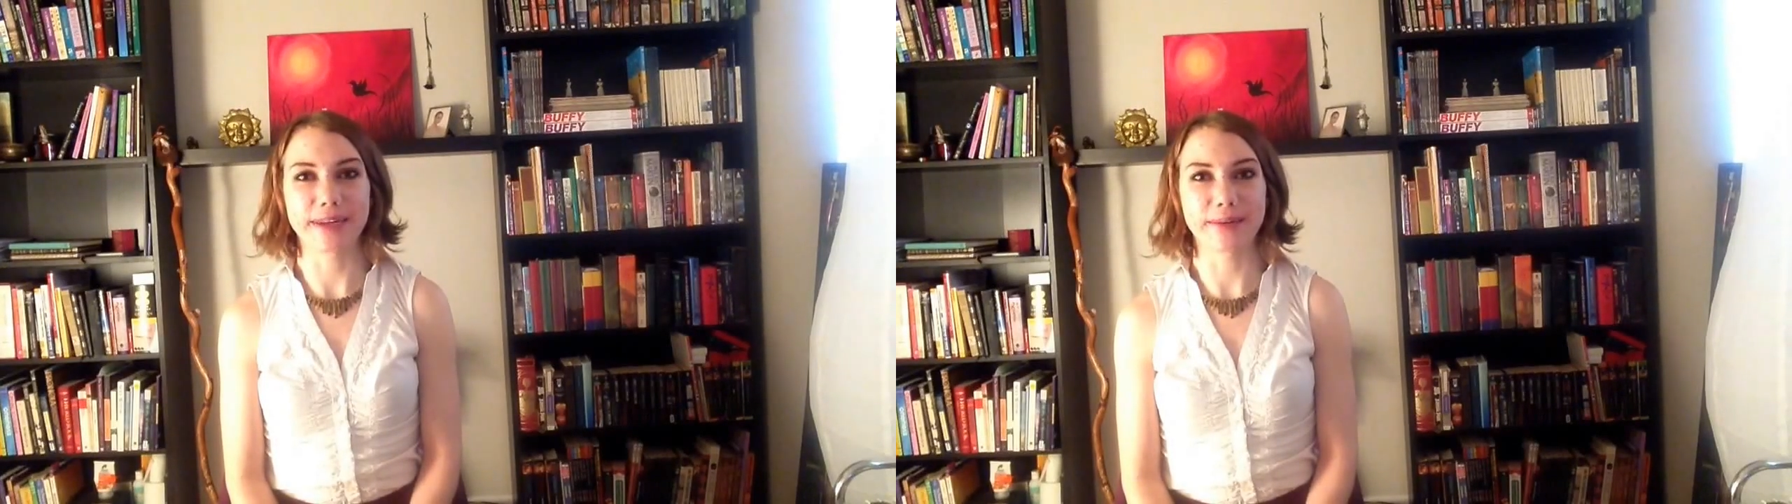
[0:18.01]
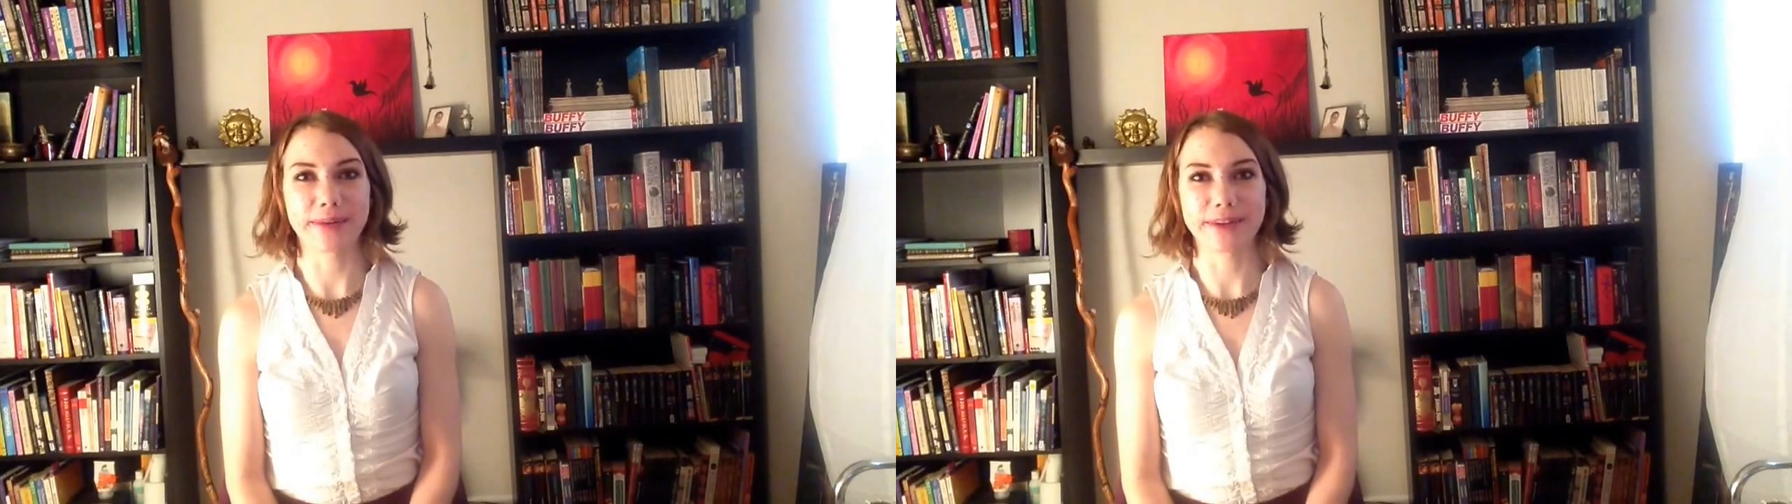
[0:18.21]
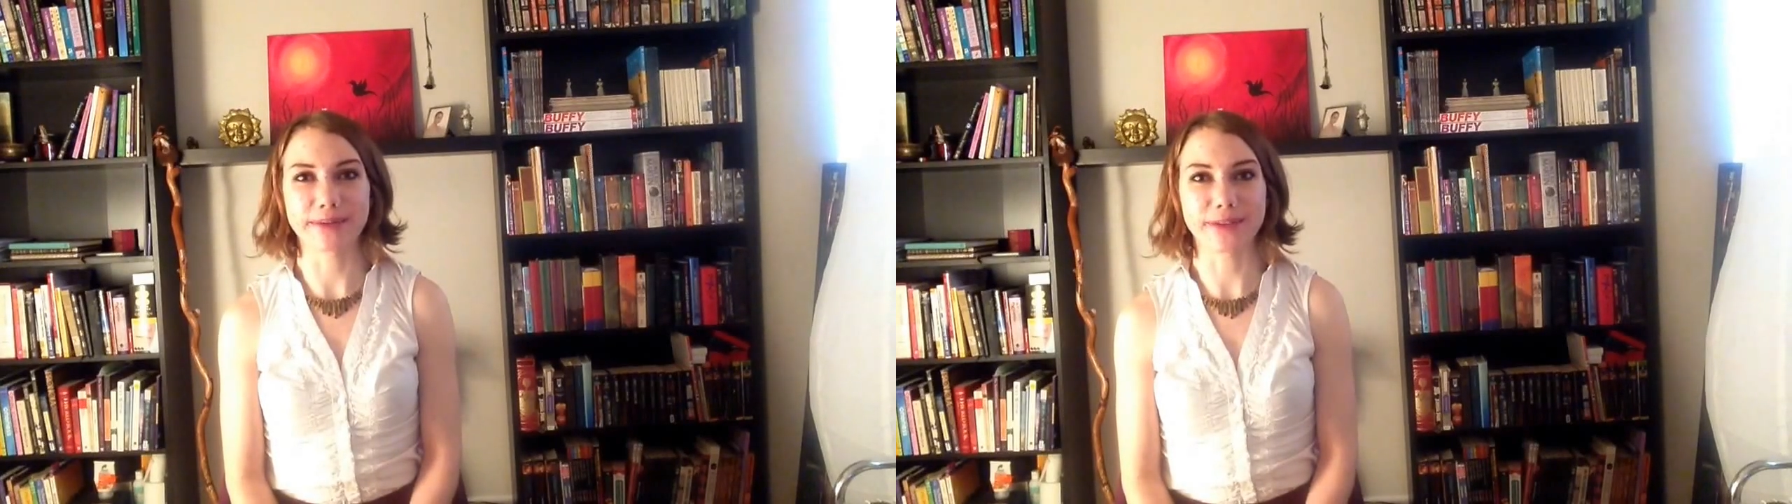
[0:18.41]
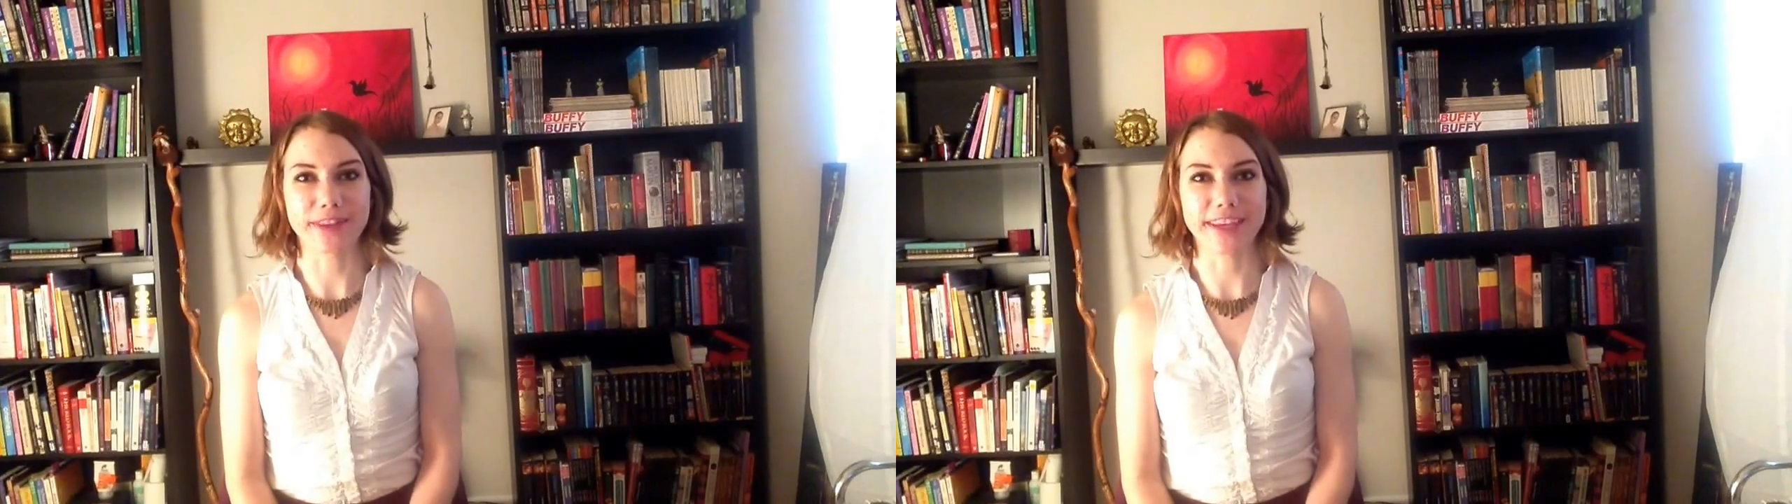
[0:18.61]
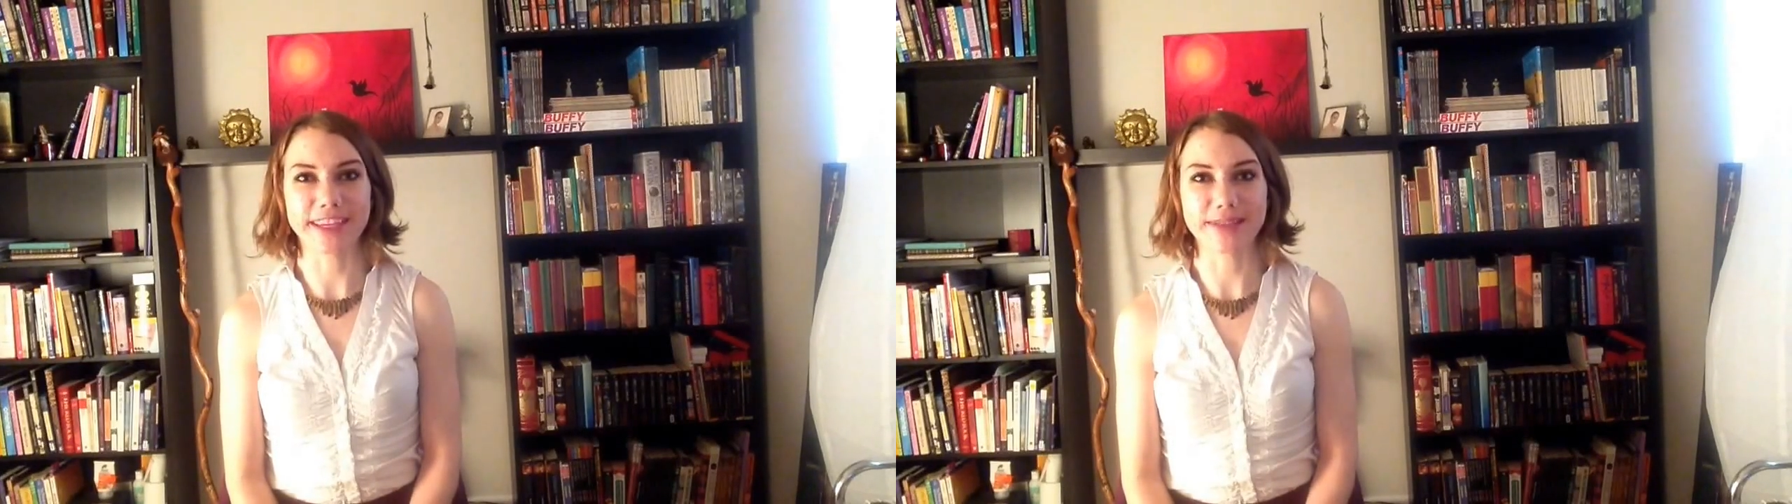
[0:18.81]
wonderful
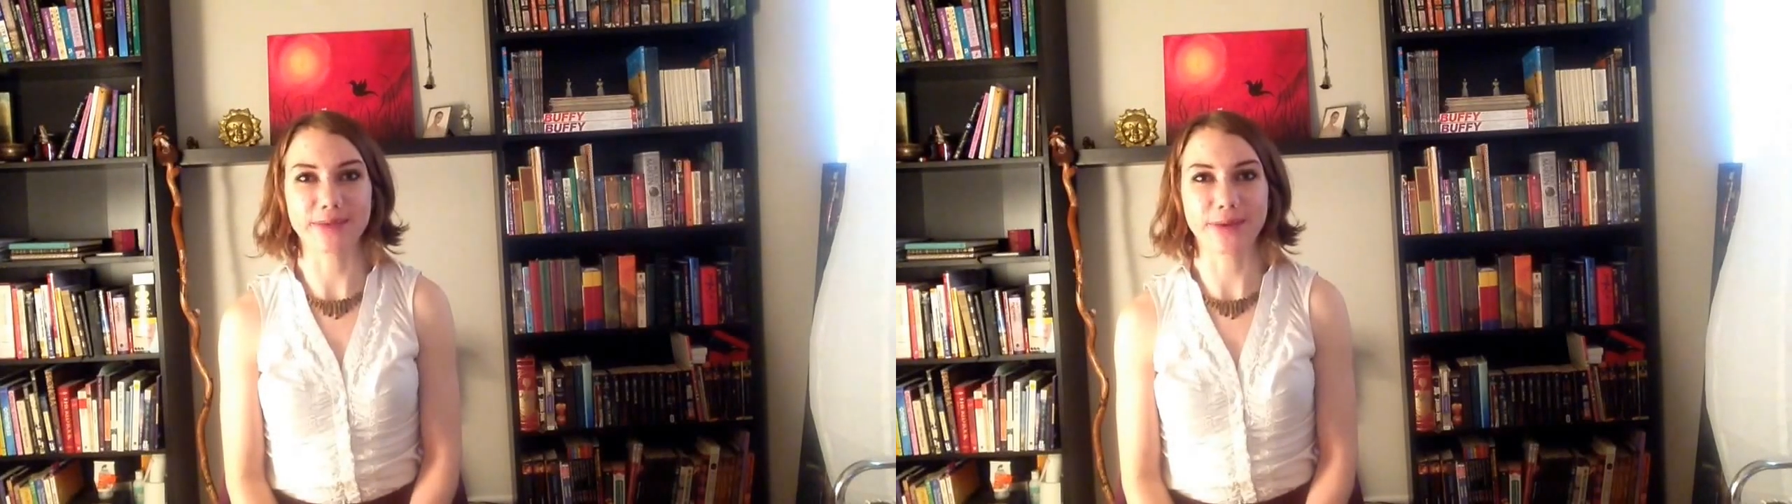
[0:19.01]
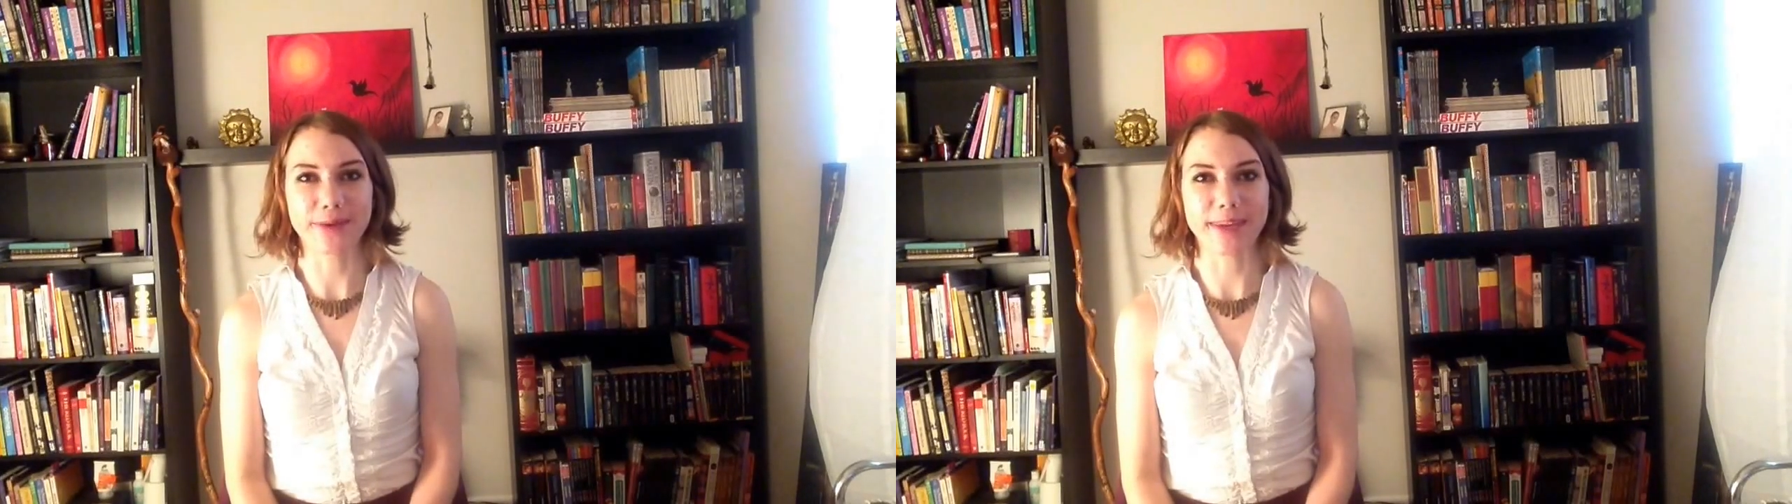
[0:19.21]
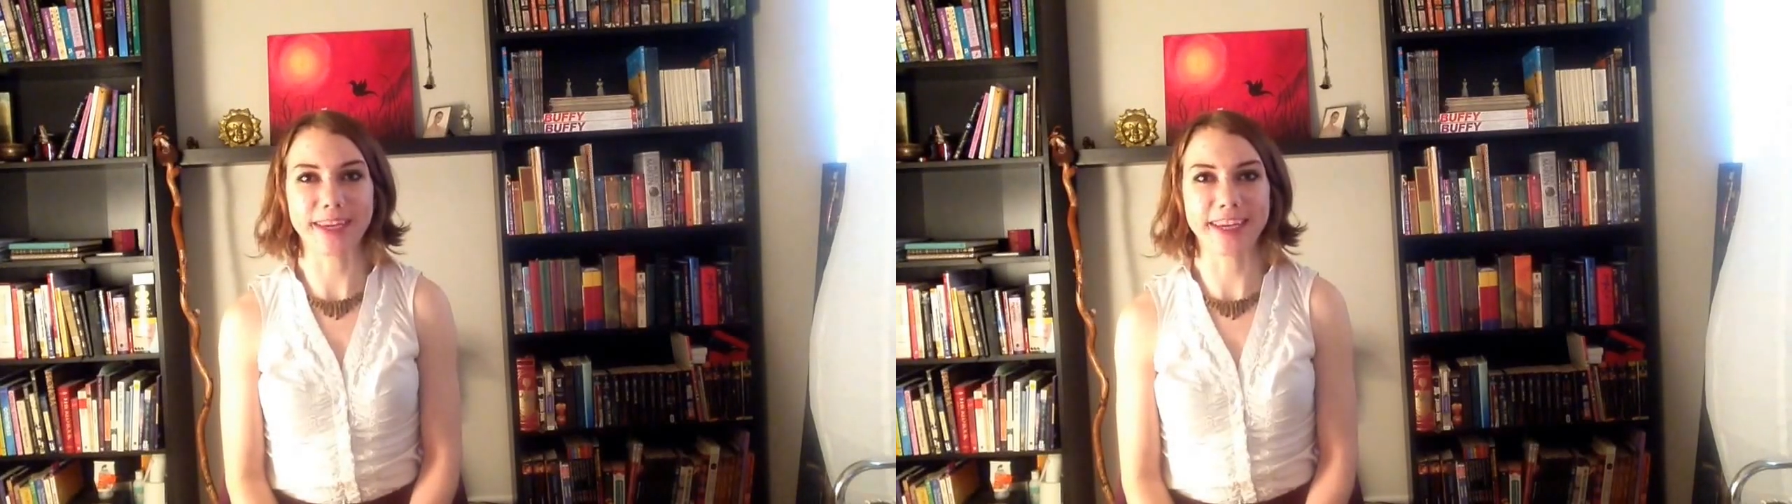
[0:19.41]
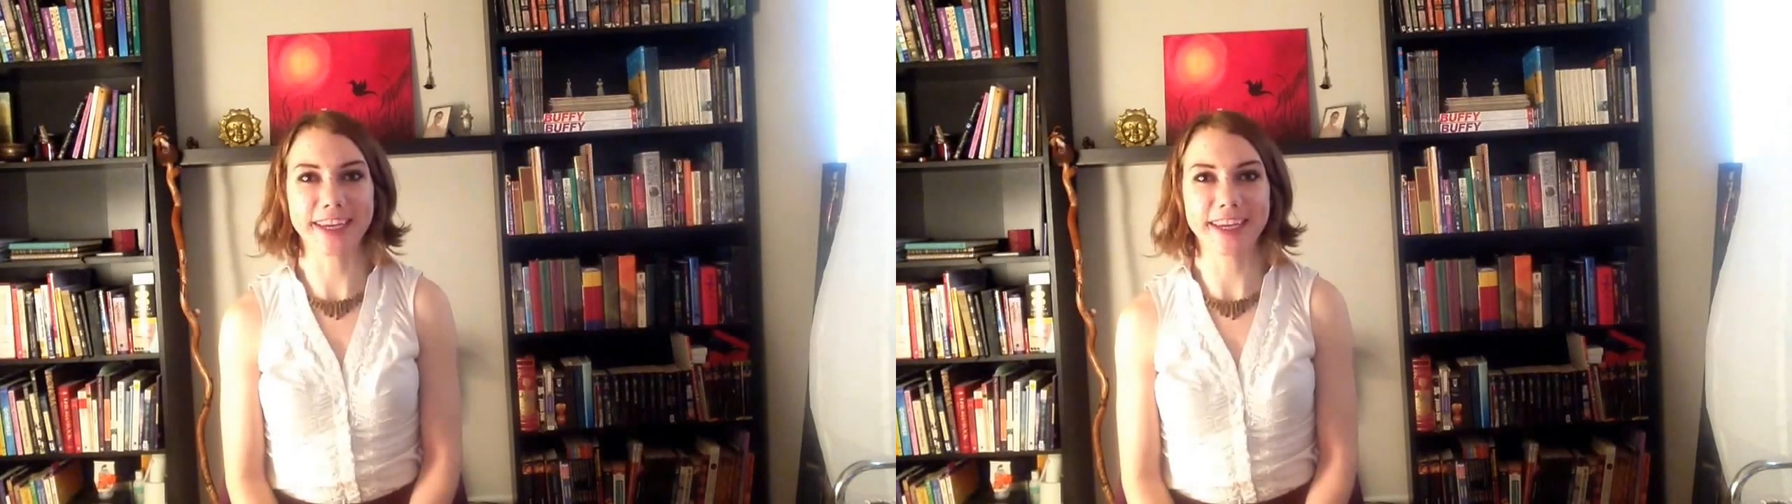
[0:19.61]
things for me.